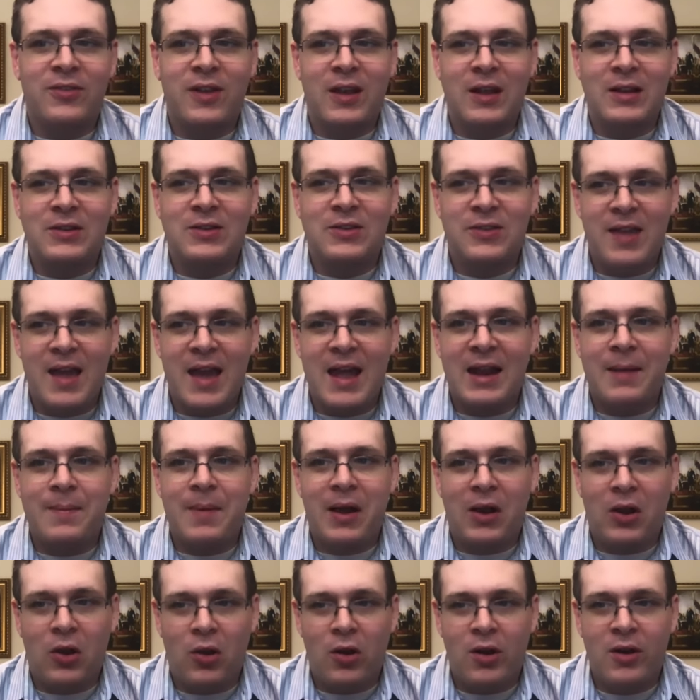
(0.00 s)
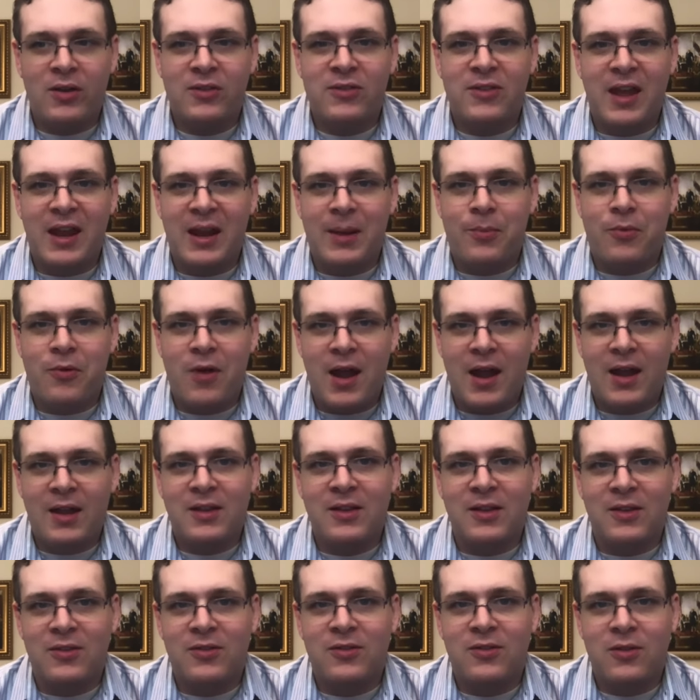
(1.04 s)
and standing by long-standing
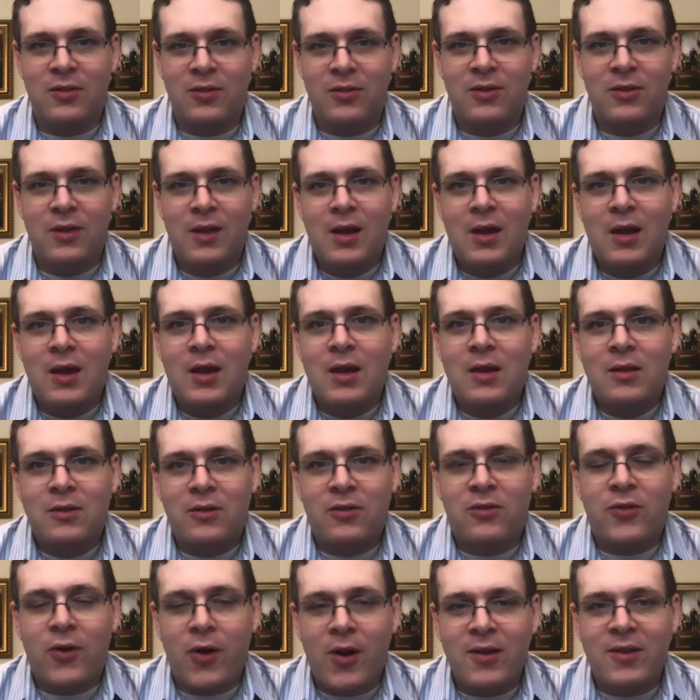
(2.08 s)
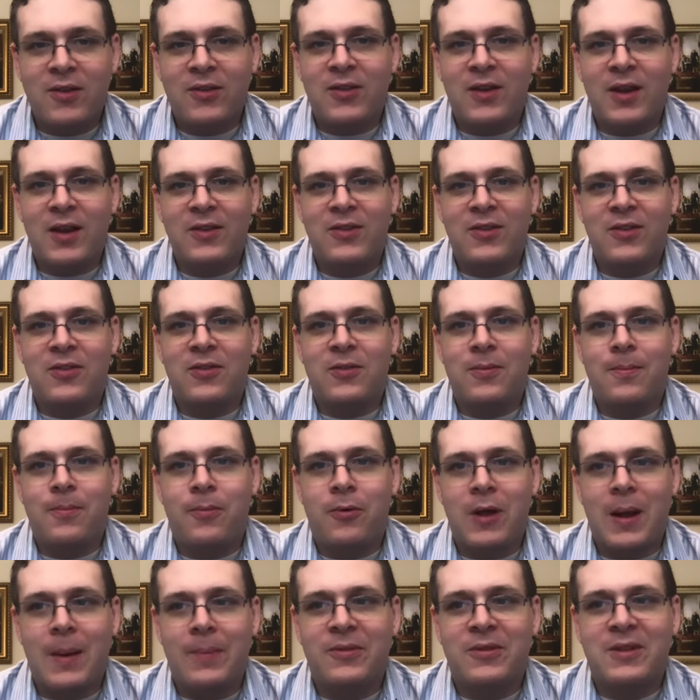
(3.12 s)
practice. The, the stare decisis
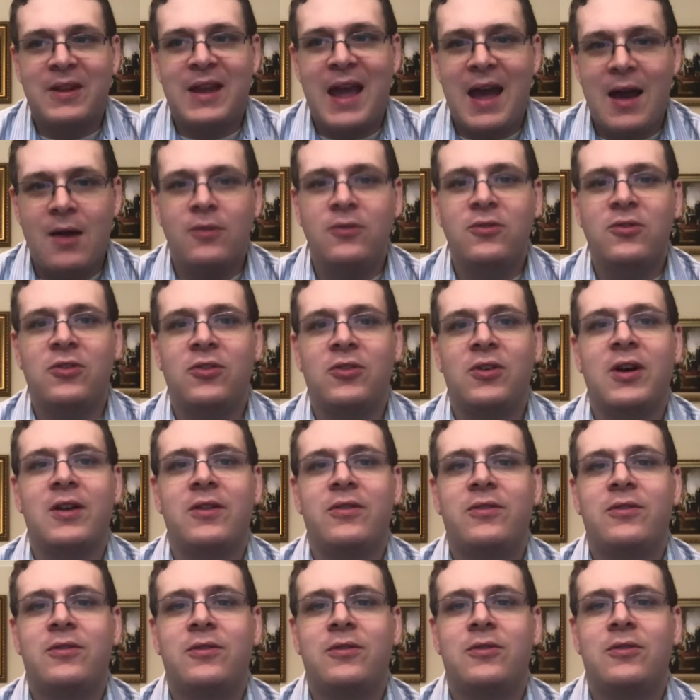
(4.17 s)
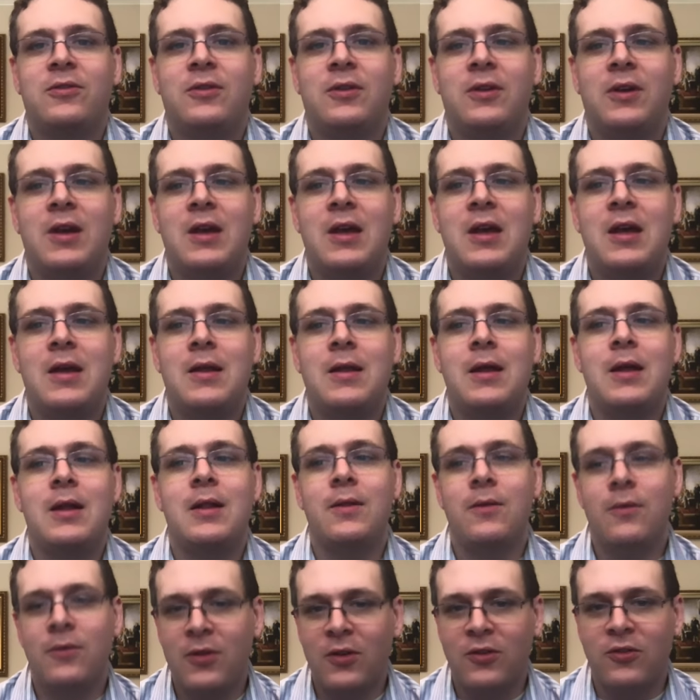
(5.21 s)
perhaps counsel us in,
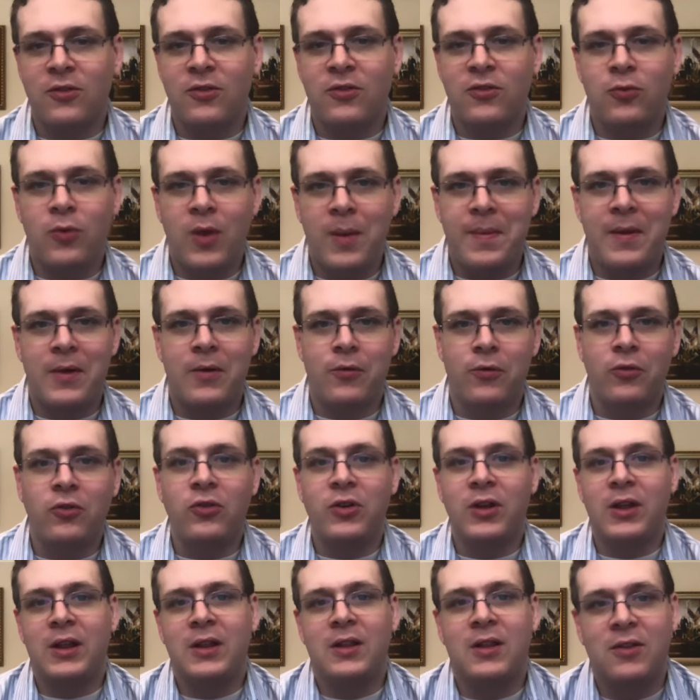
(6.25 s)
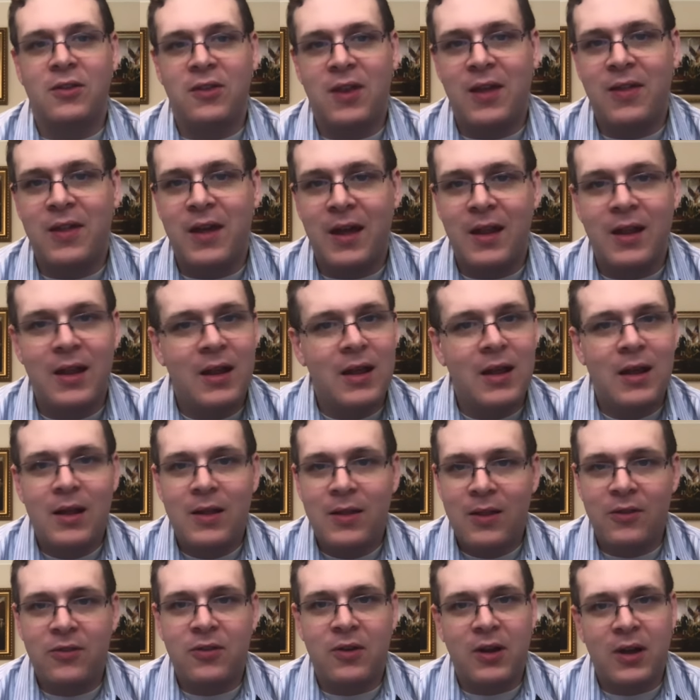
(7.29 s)
in such a sweeping ruling to say that
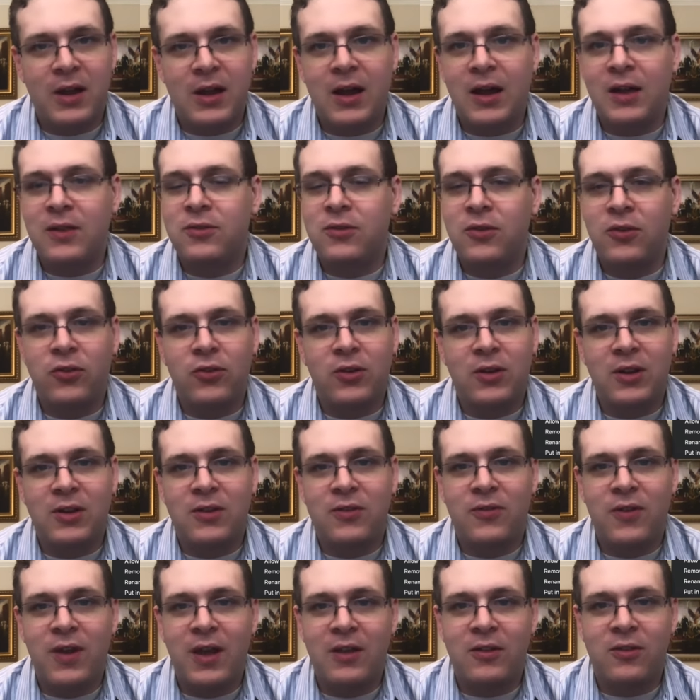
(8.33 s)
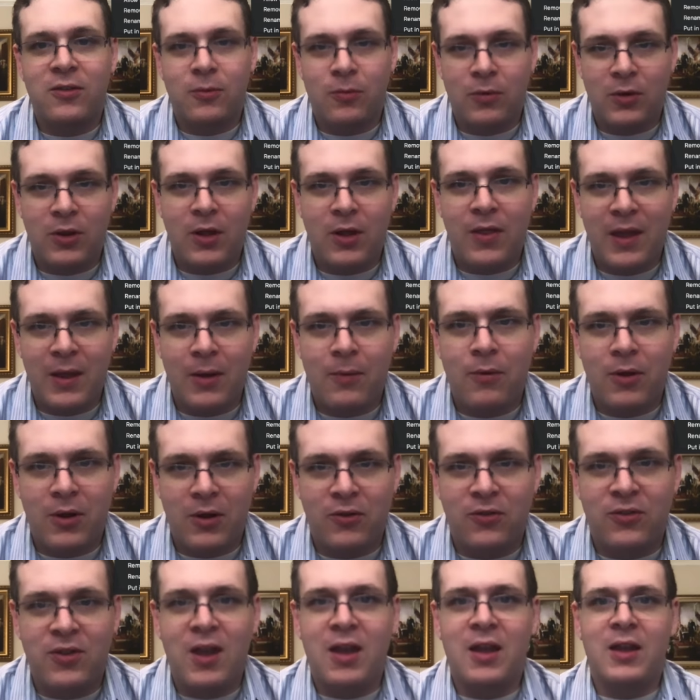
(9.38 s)
this is unconstitutional on its face. Is what I think what
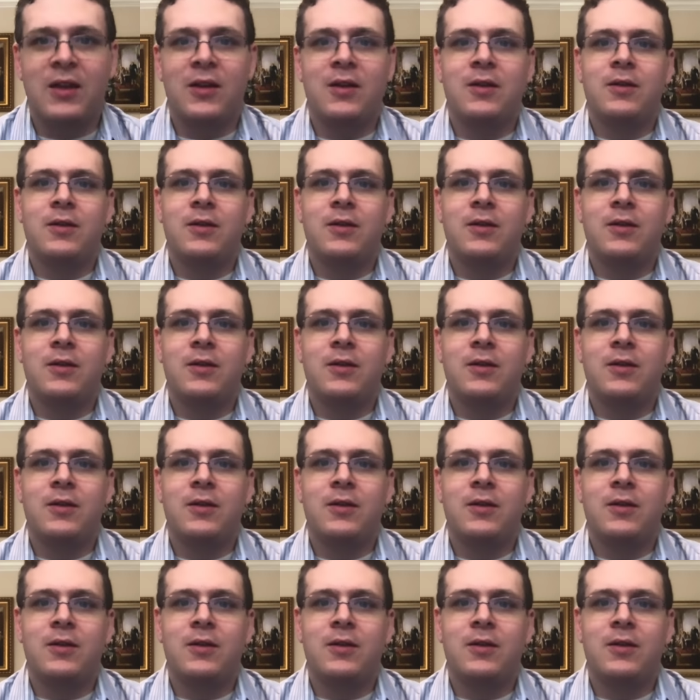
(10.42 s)
you're saying.